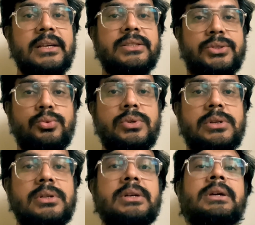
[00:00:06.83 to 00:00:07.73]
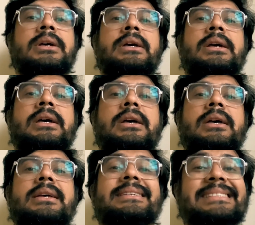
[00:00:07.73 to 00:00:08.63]
student
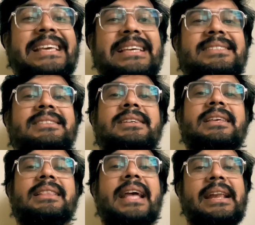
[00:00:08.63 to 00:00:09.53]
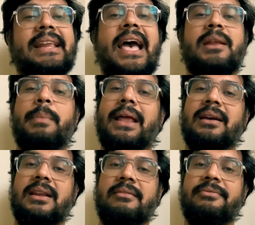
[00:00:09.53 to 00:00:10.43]
sees the entire
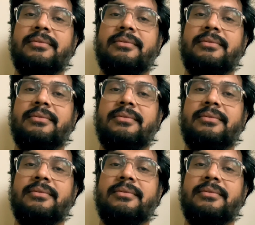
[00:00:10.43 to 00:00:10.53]
paragraph.